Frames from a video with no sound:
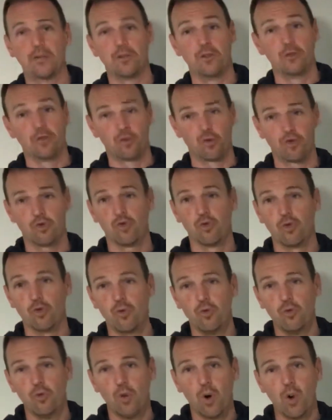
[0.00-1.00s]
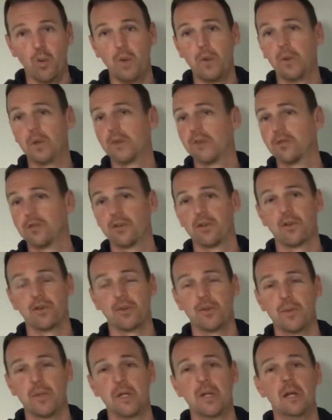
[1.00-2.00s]
He's a true, what we would consider to
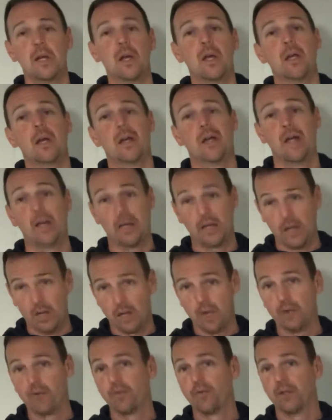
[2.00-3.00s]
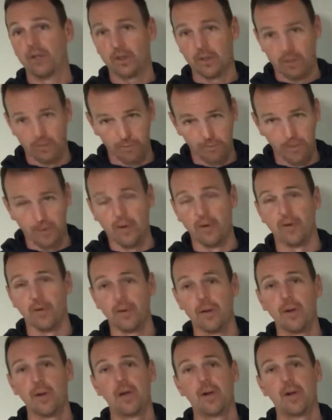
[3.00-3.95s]
be a conflict defender.